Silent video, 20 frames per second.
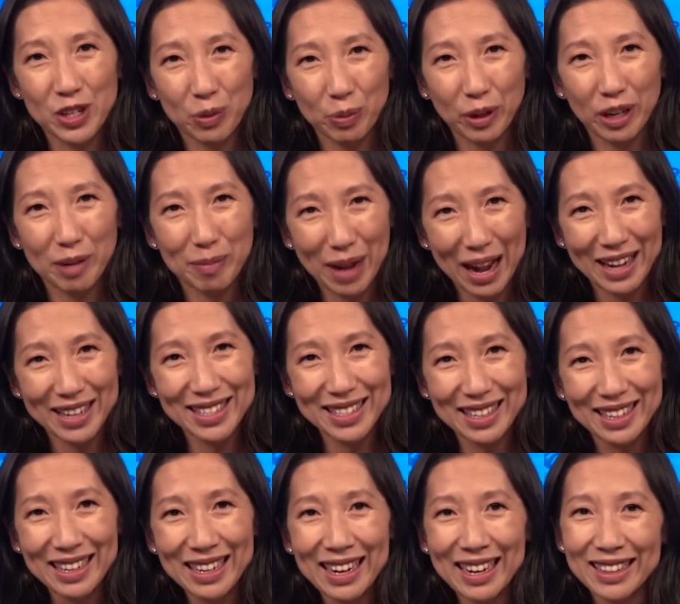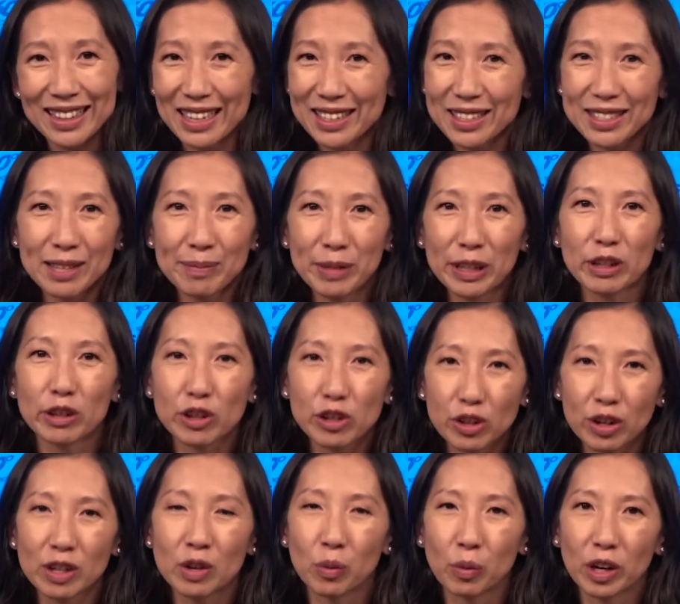to wear a mask, that doesn't mean you
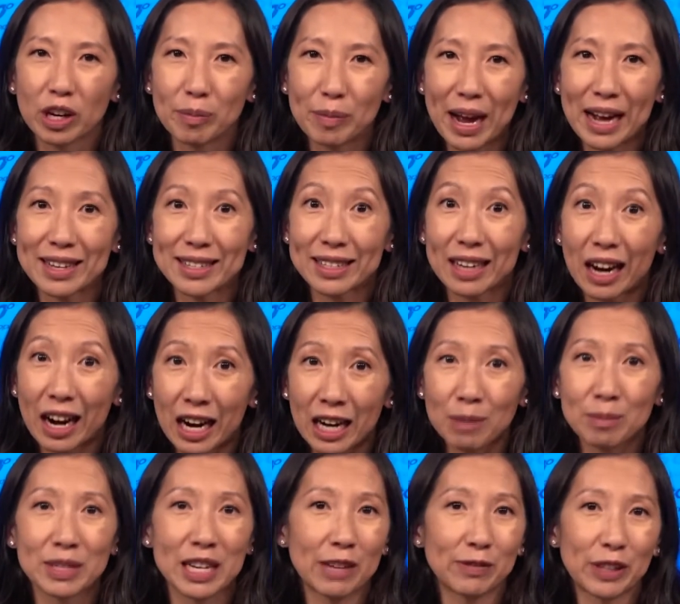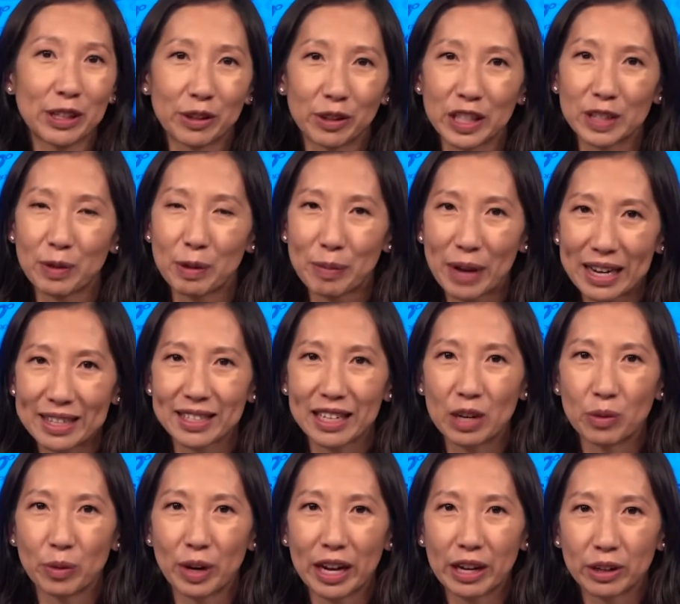shouldn't wear a mask. I'm definitely going to be masking
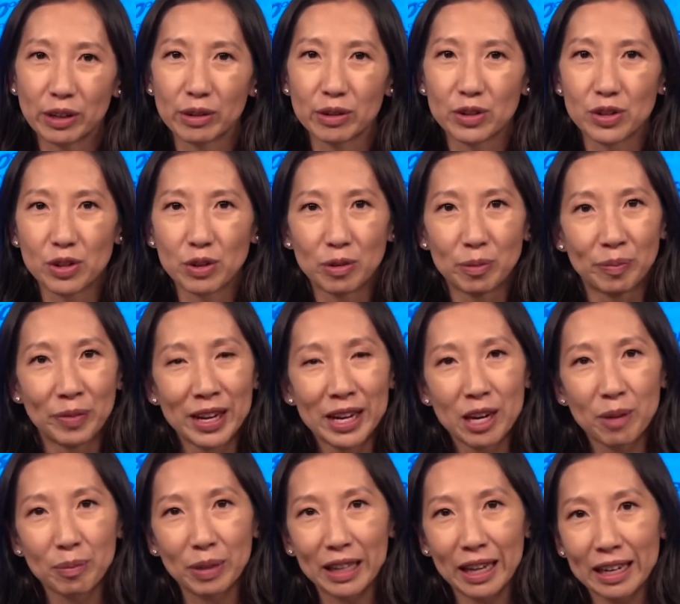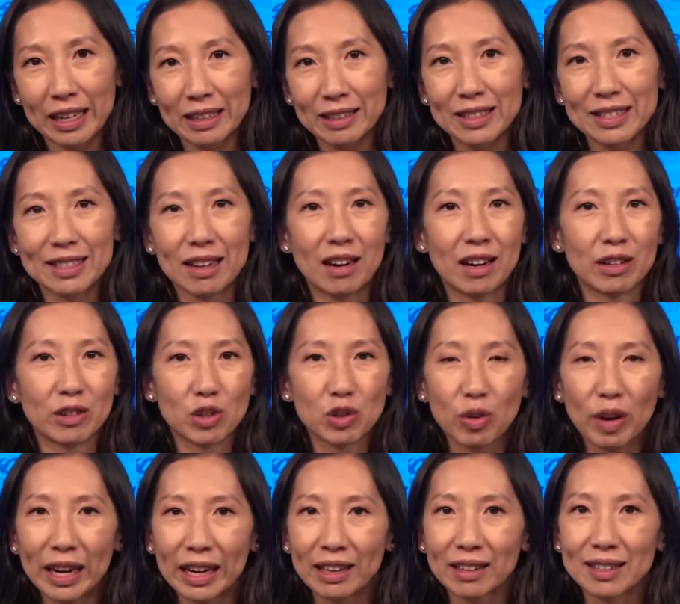when I go to planes, on
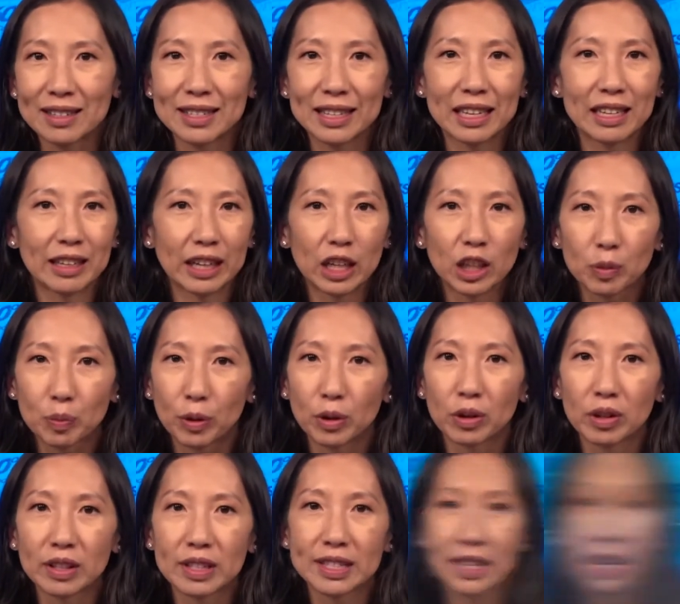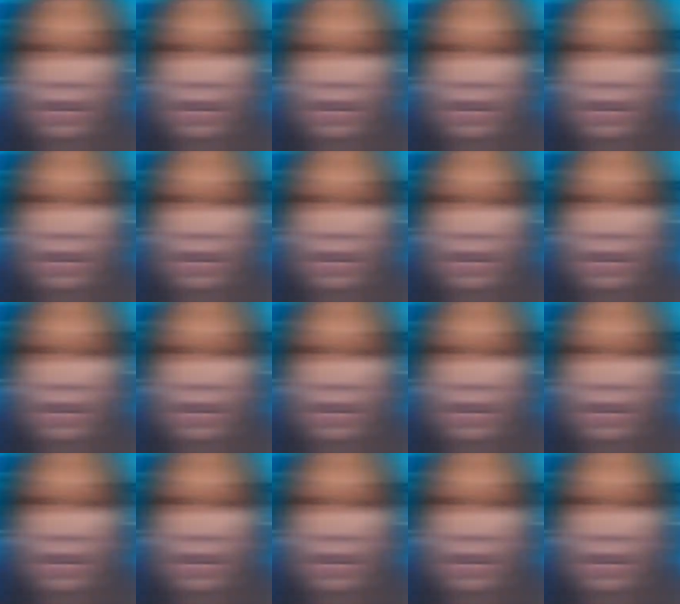trains, in airports.